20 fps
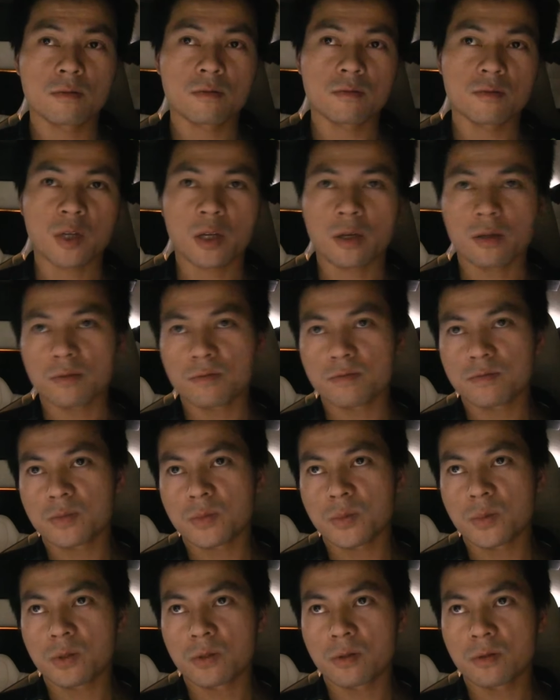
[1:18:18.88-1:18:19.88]
like
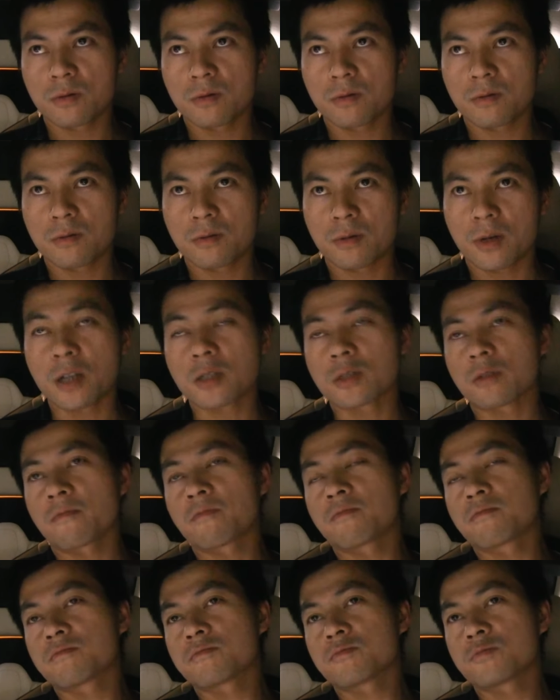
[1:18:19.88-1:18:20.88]
as
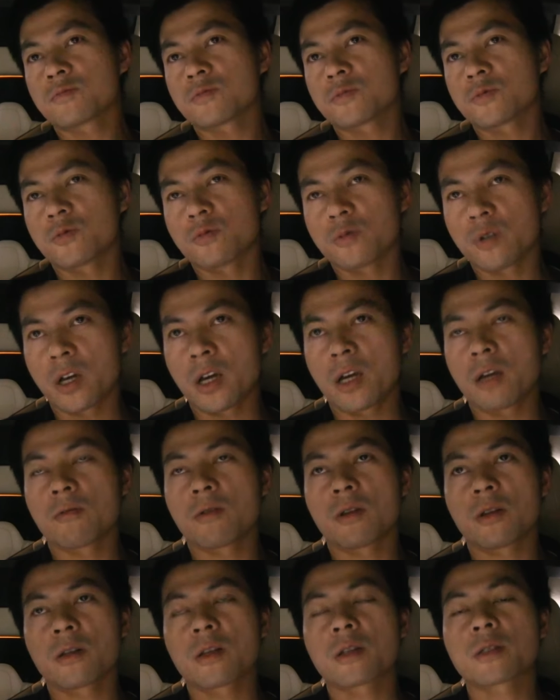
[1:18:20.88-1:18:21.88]
of today,
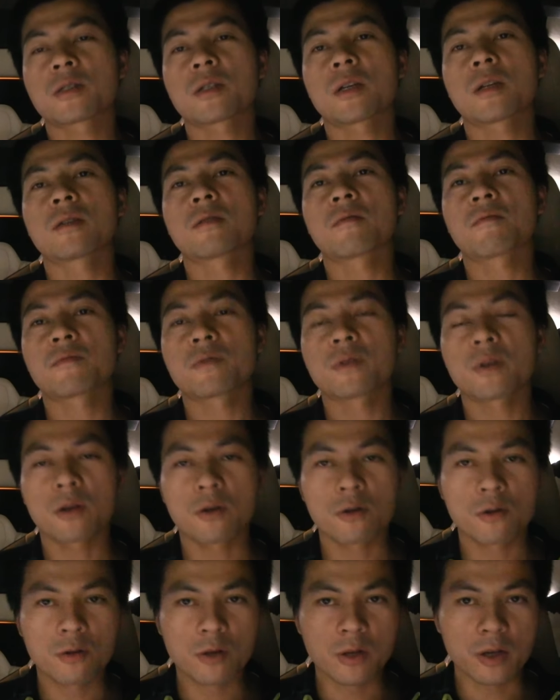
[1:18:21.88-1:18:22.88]
well, let's say the, the
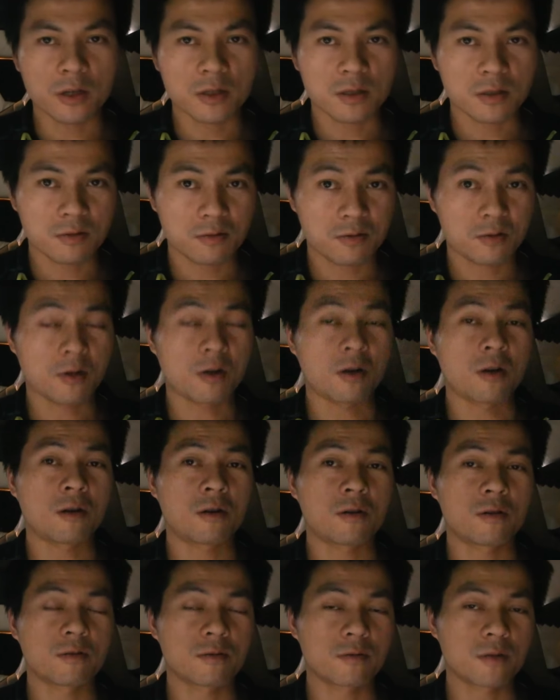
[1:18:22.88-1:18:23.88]
earliest
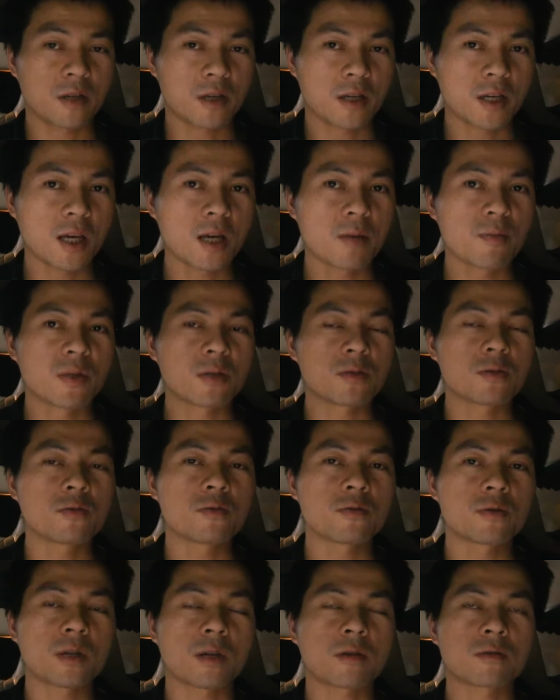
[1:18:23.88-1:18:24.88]
car, they came in
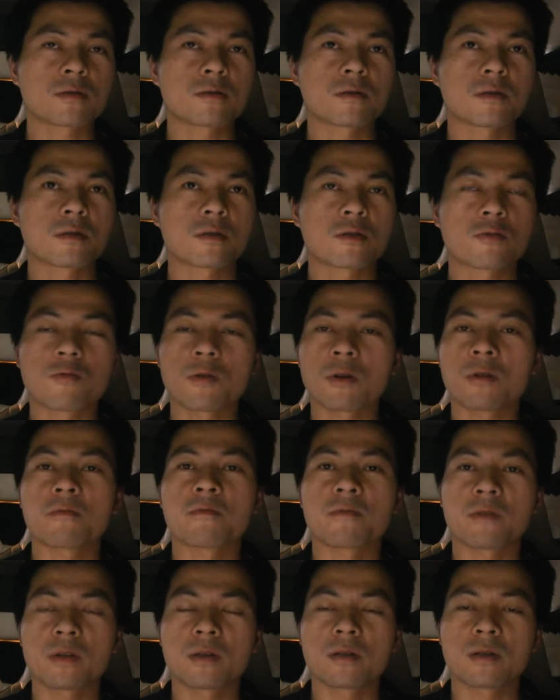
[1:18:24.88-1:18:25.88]
two thousand
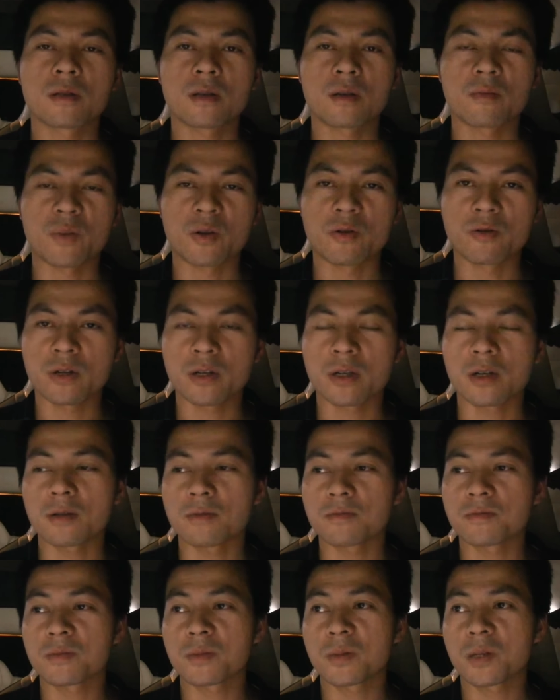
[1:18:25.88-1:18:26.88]
twelve in
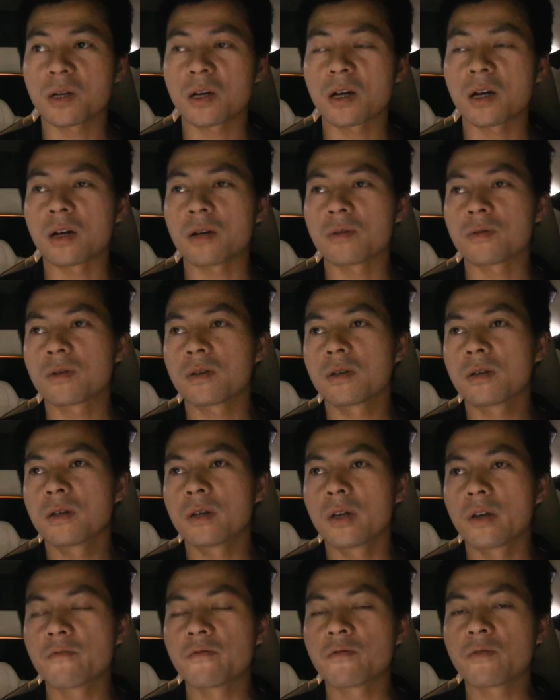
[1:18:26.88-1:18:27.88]
America, and
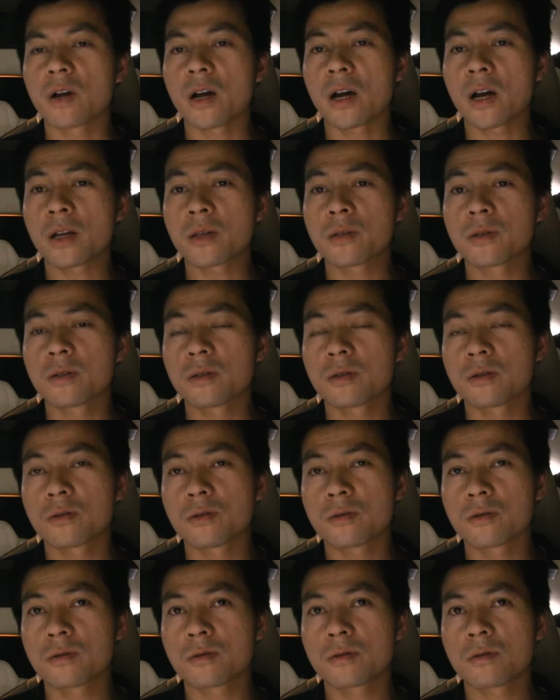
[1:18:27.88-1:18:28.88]
if you add
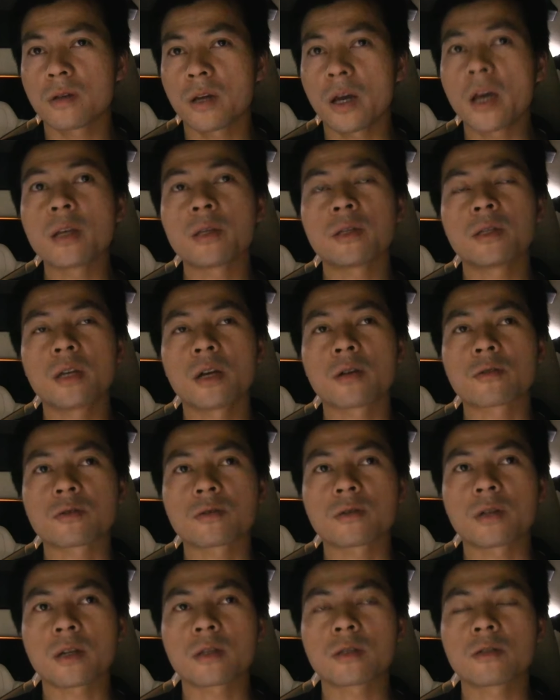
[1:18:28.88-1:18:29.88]
eight years to
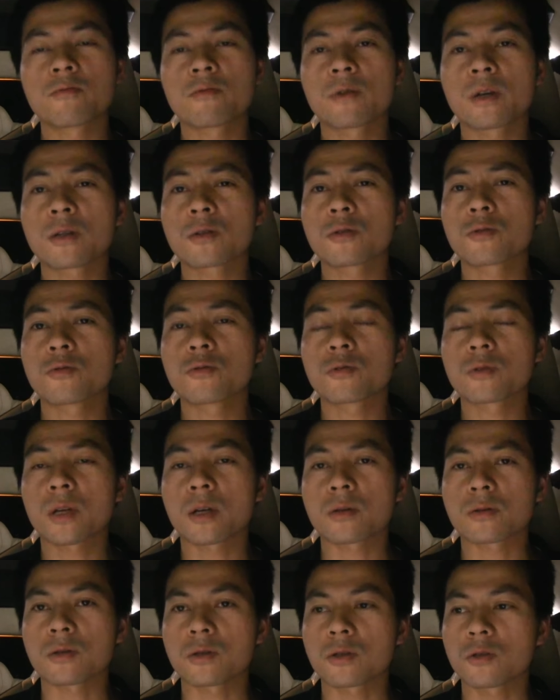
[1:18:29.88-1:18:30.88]
that, you will get two
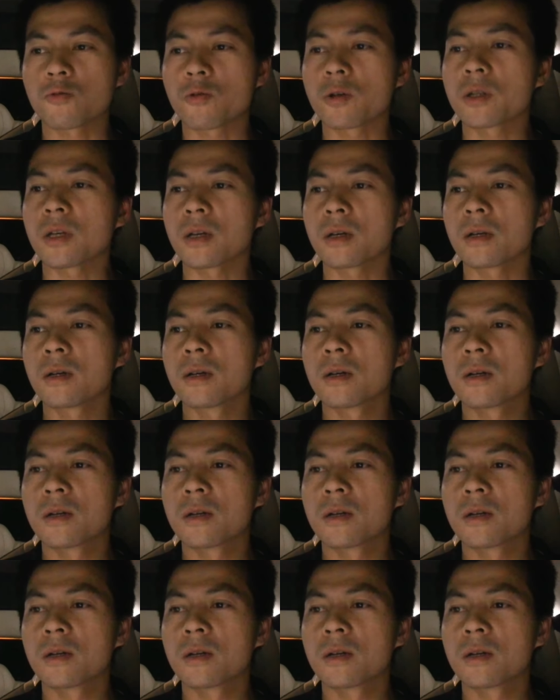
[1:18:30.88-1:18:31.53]
thousand twenty.